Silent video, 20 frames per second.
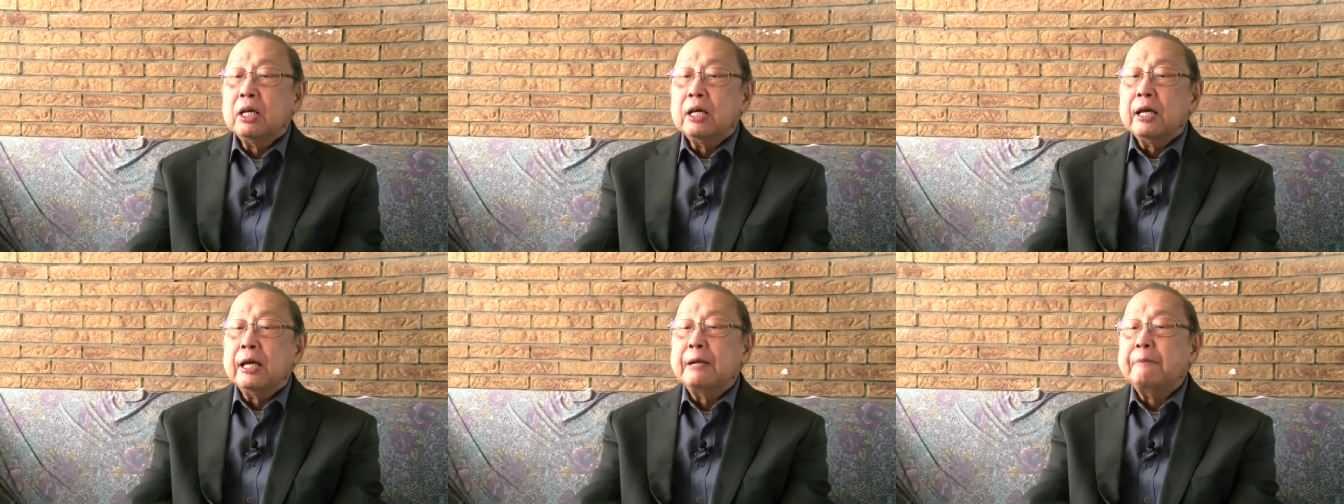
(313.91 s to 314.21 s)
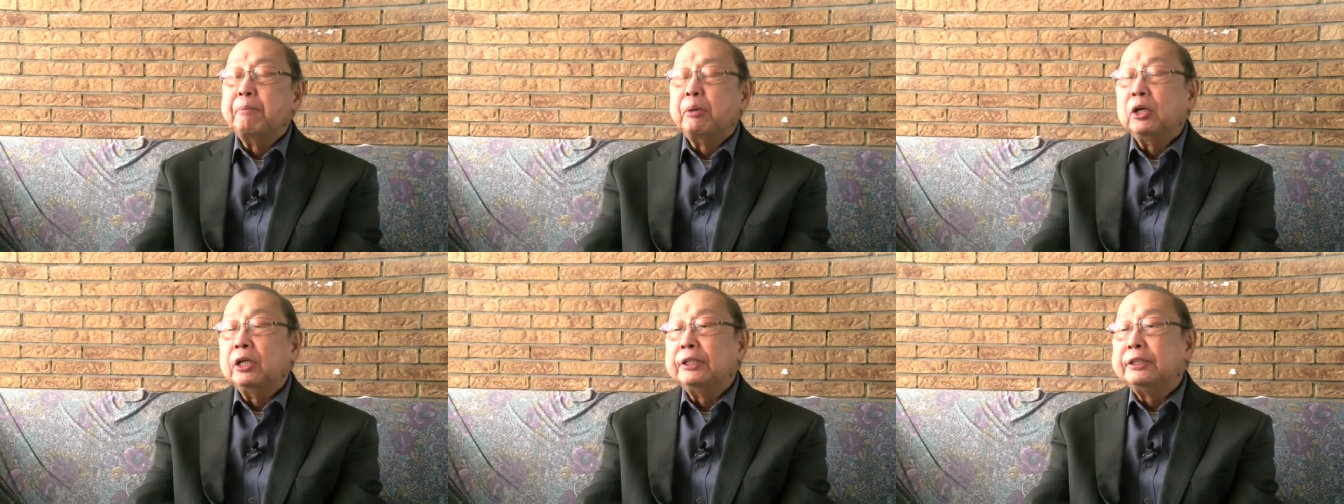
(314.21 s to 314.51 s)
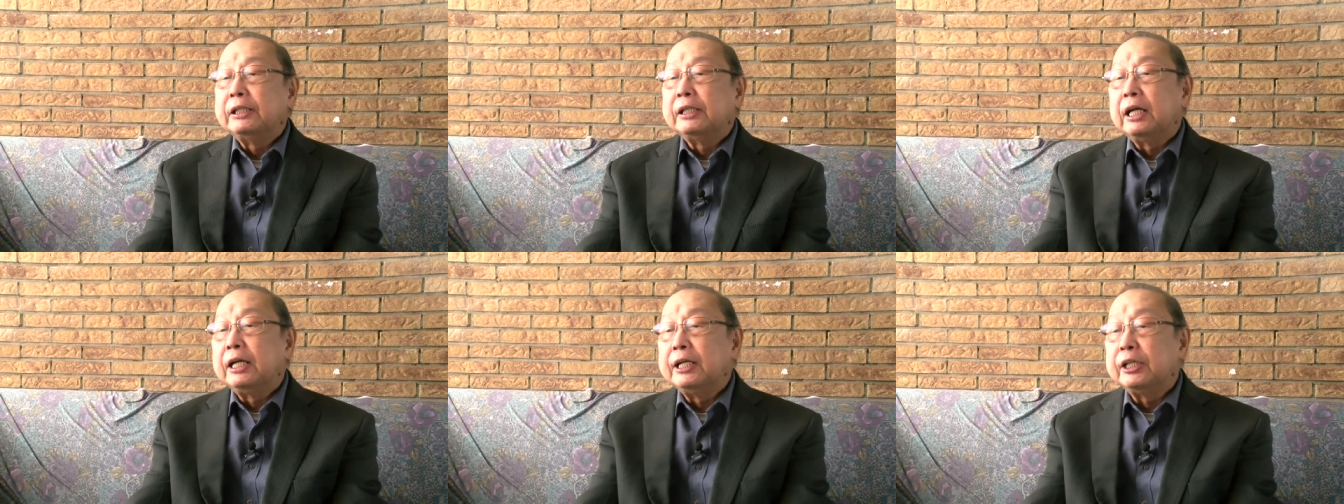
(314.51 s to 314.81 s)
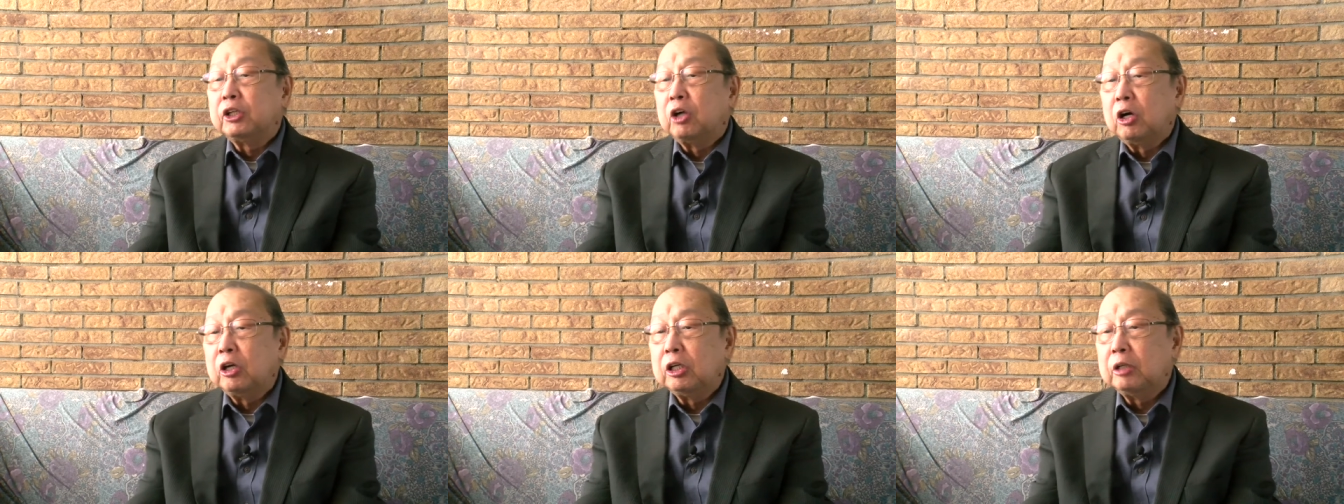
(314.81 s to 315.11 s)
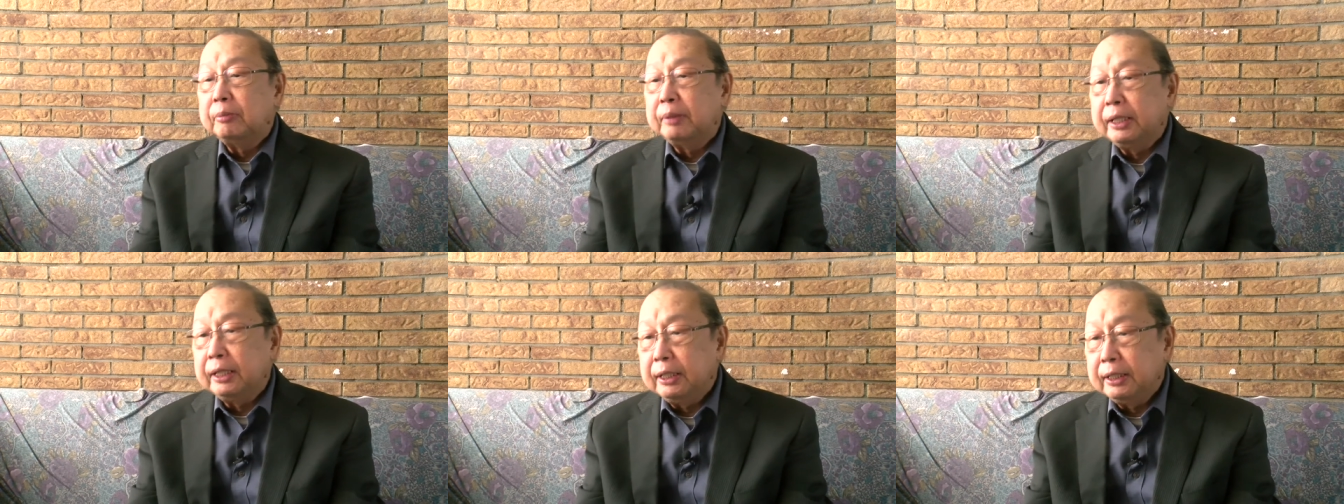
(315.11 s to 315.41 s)
In political
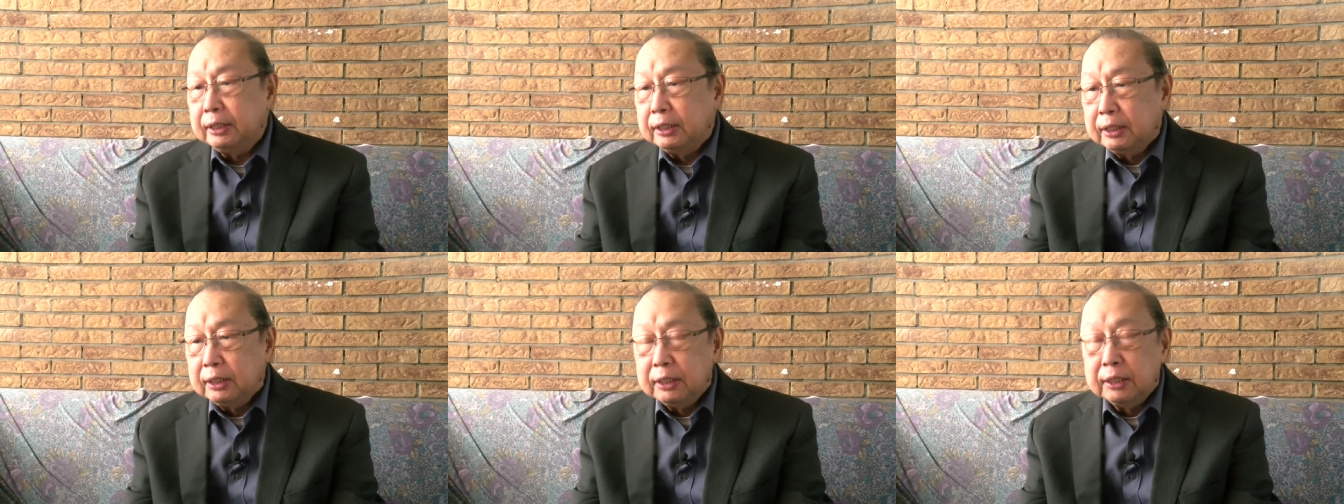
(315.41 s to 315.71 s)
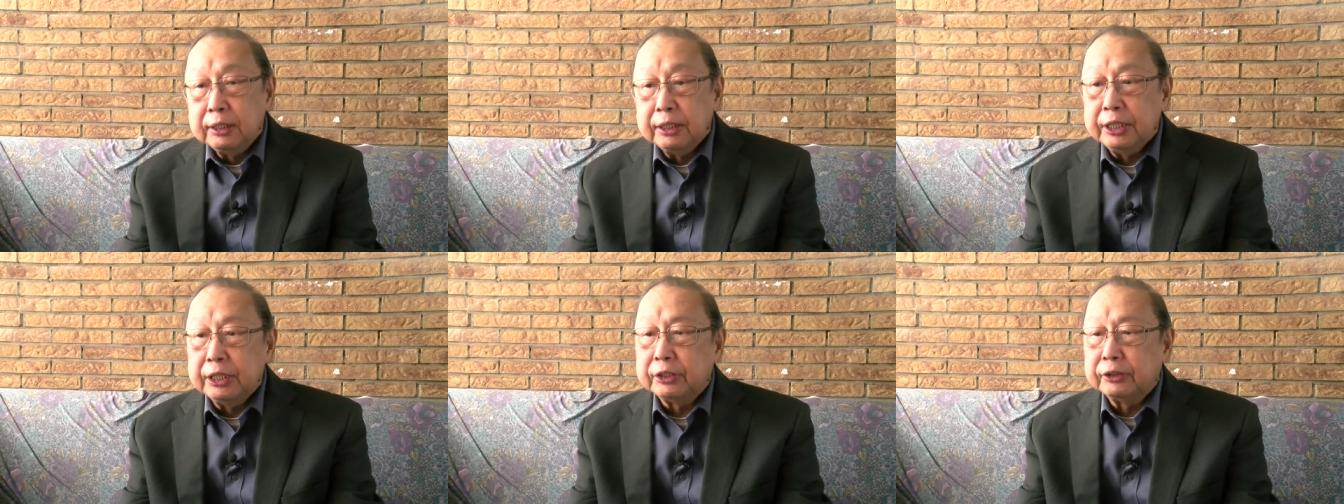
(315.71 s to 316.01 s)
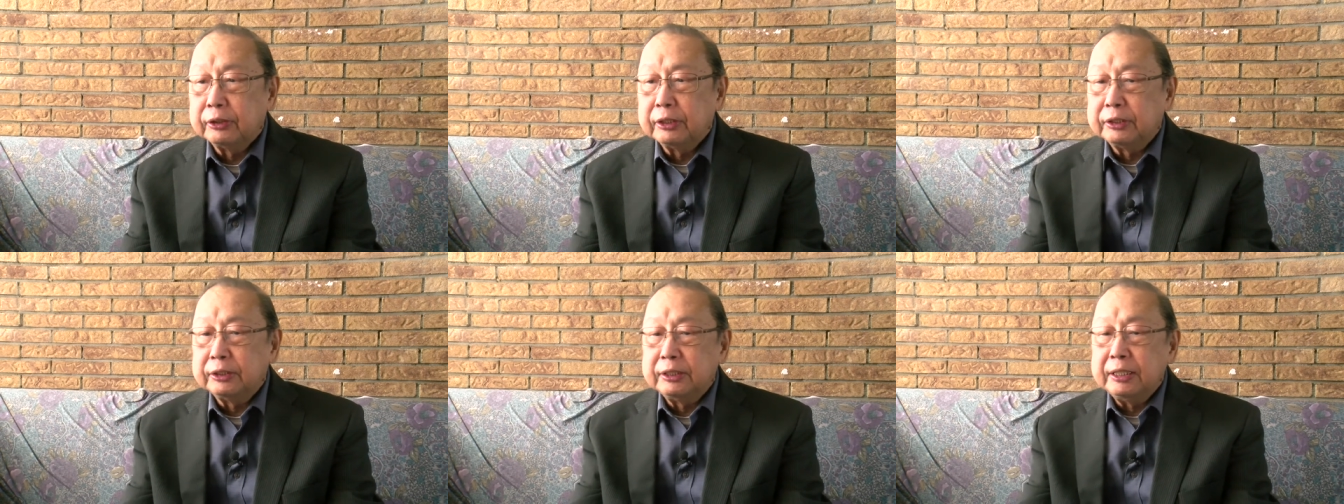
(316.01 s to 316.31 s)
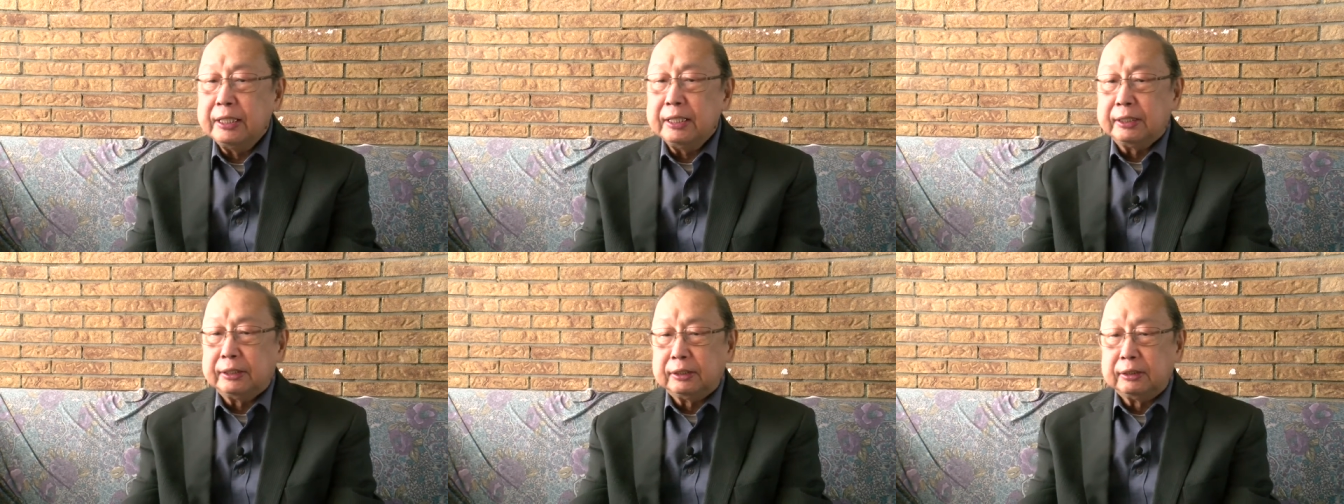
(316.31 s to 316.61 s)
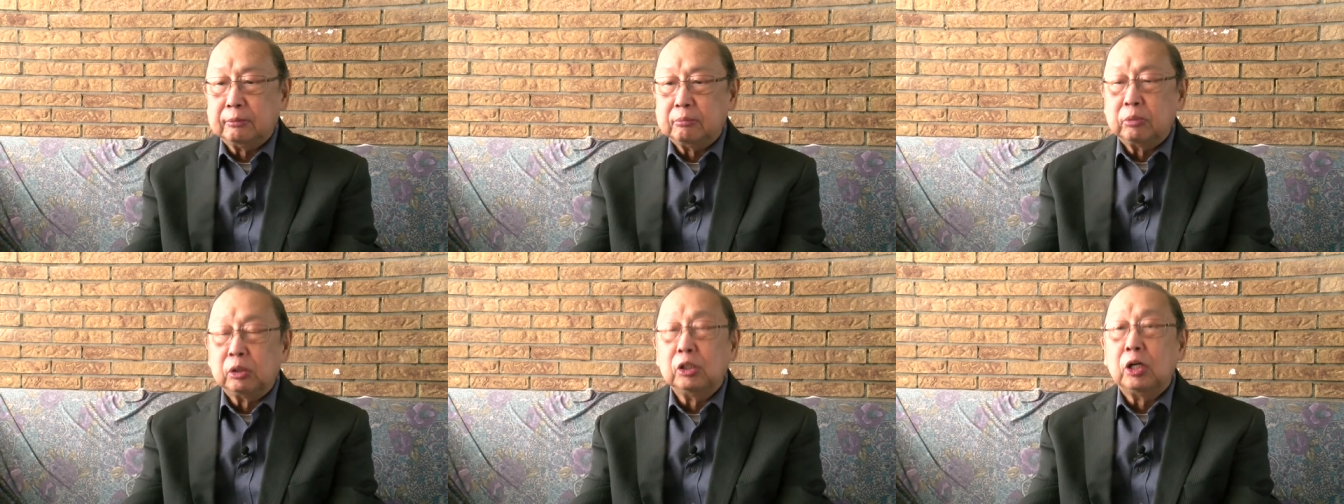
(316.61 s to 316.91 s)
economy, he critiqued
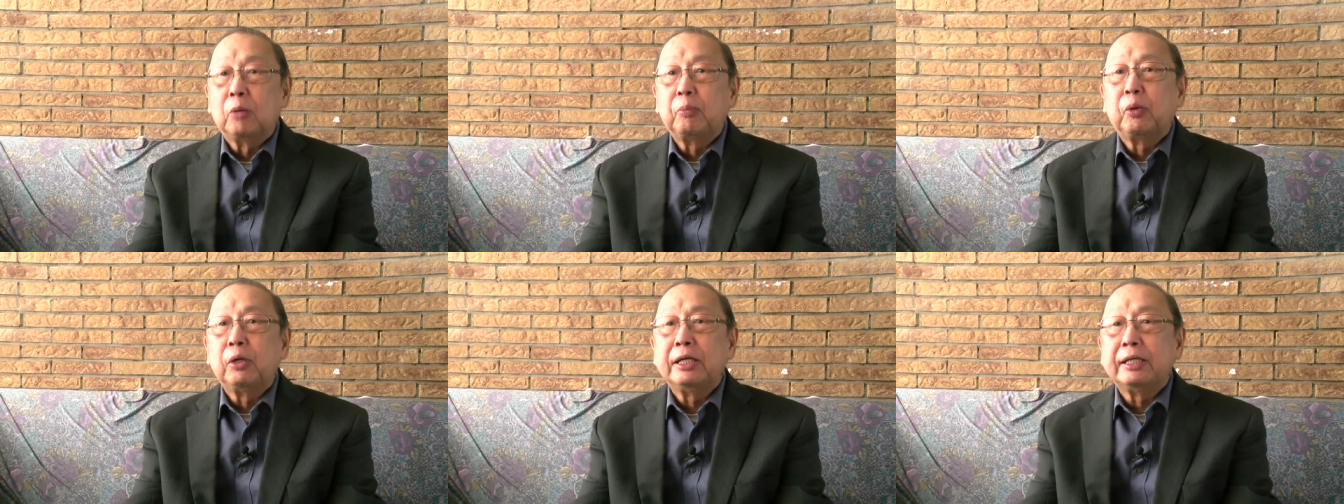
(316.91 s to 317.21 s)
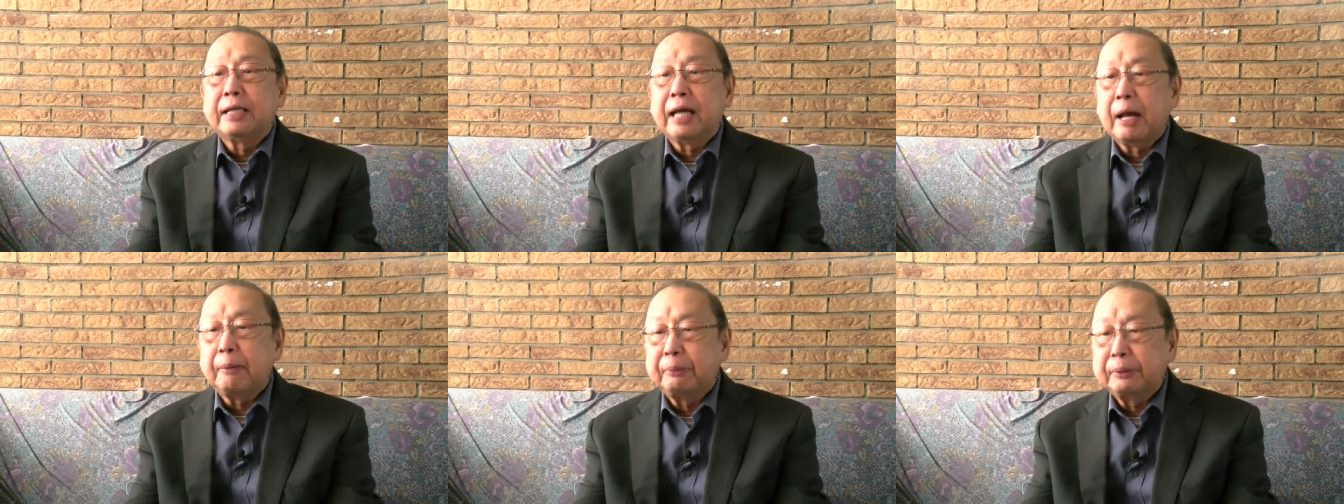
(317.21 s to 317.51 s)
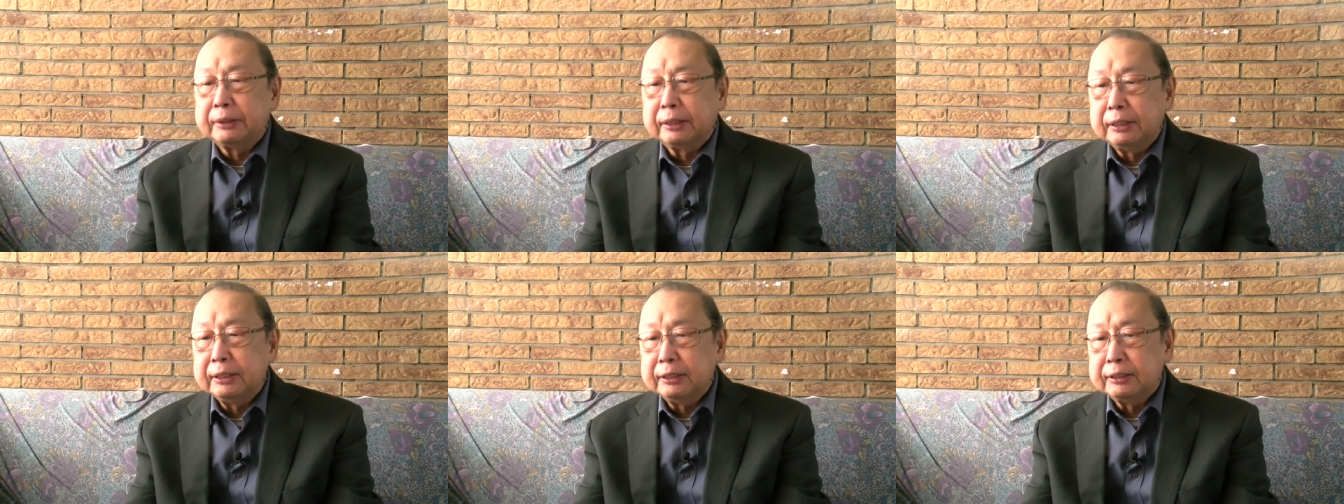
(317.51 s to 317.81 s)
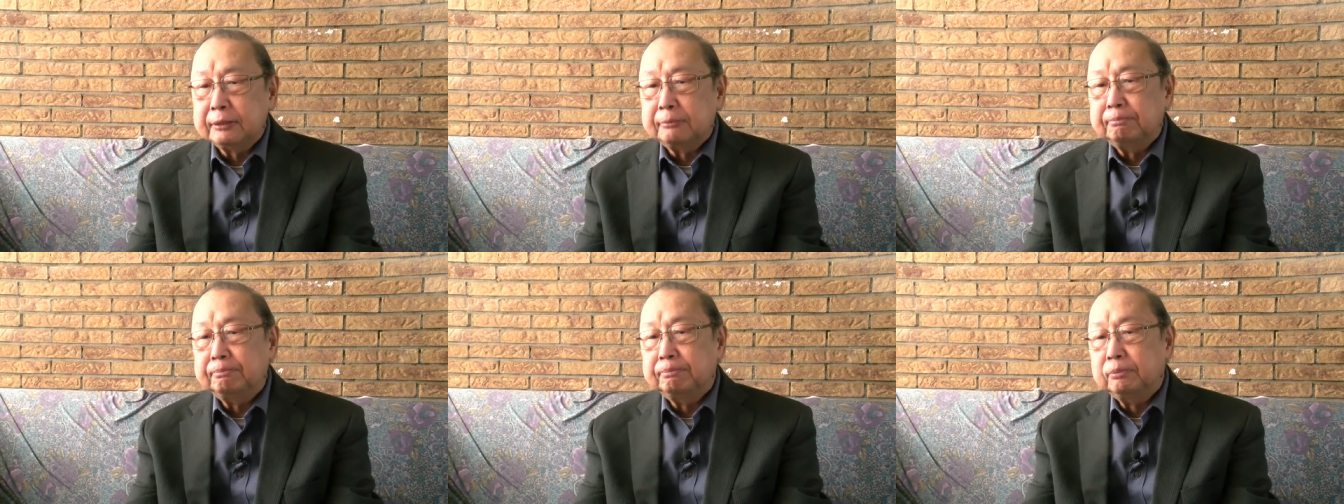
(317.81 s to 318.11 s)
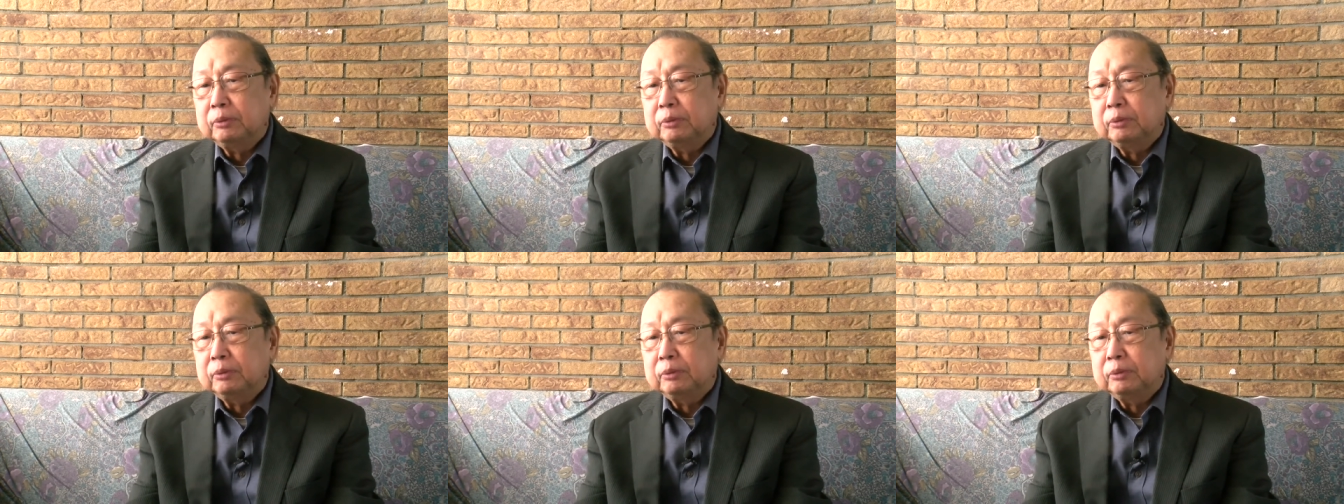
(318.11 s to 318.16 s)
monopoly capitalism